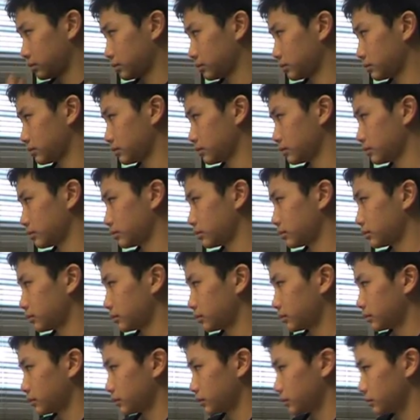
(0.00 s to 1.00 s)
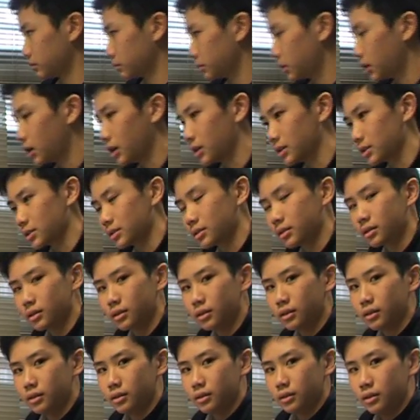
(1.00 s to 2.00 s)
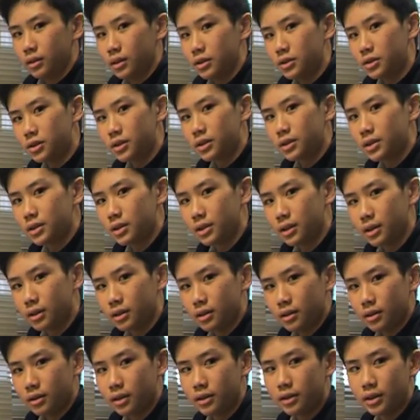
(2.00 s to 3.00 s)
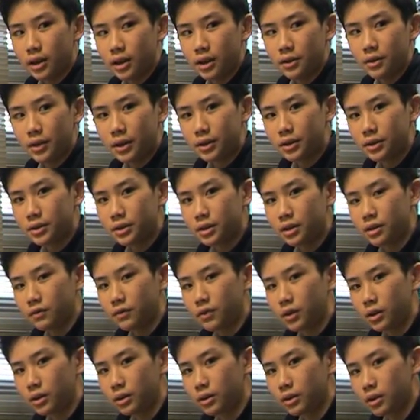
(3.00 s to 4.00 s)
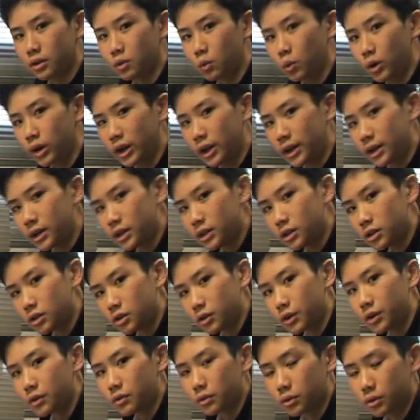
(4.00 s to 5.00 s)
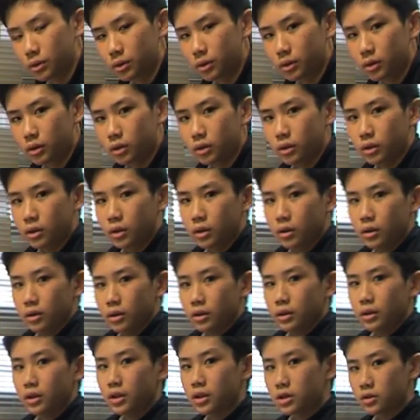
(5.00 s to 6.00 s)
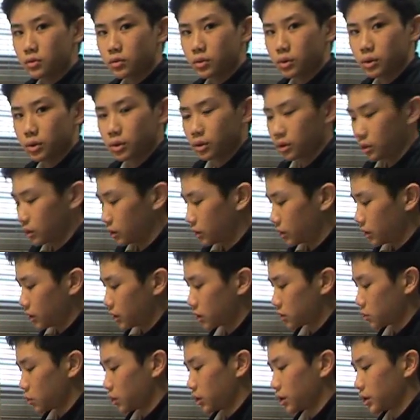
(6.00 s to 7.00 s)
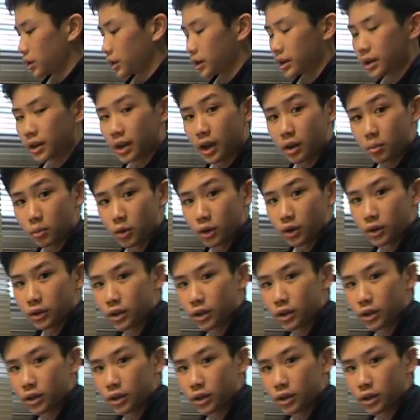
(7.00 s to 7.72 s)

Pause. As you can see, the director didn't follow the 180-degree rule. This rule is where the camera doesn't cross the